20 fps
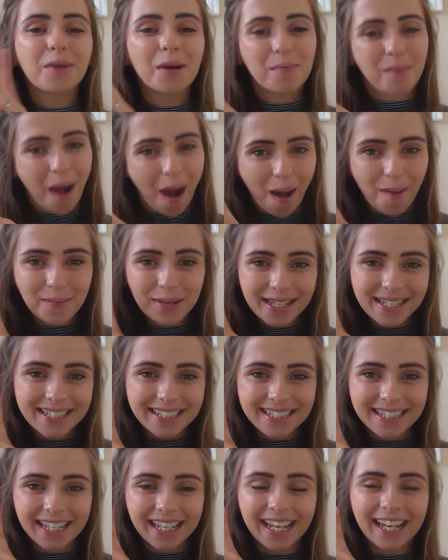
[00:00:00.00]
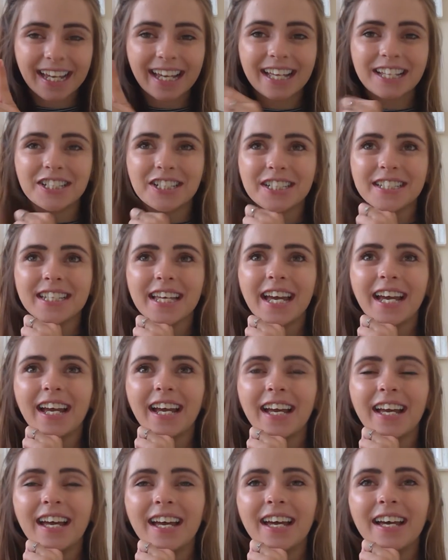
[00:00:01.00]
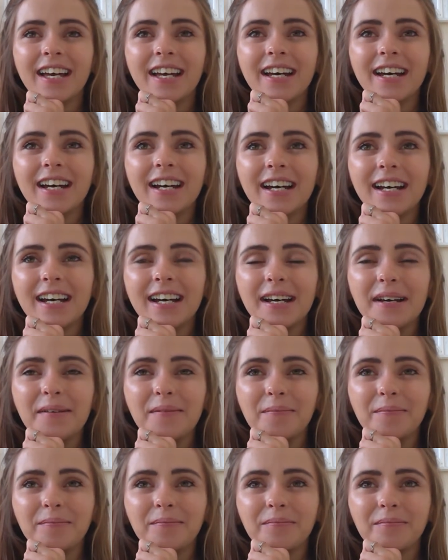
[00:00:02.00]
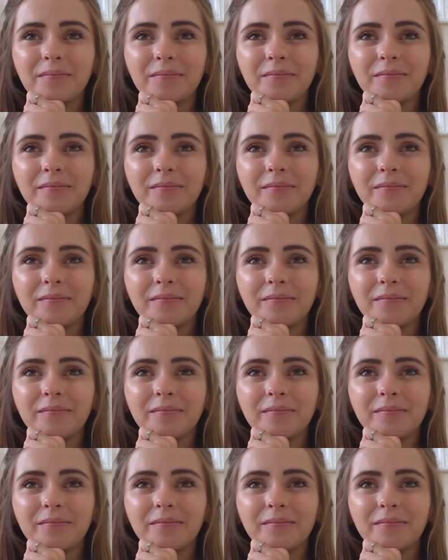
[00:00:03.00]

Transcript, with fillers: where Poppy is singing and she's like, um,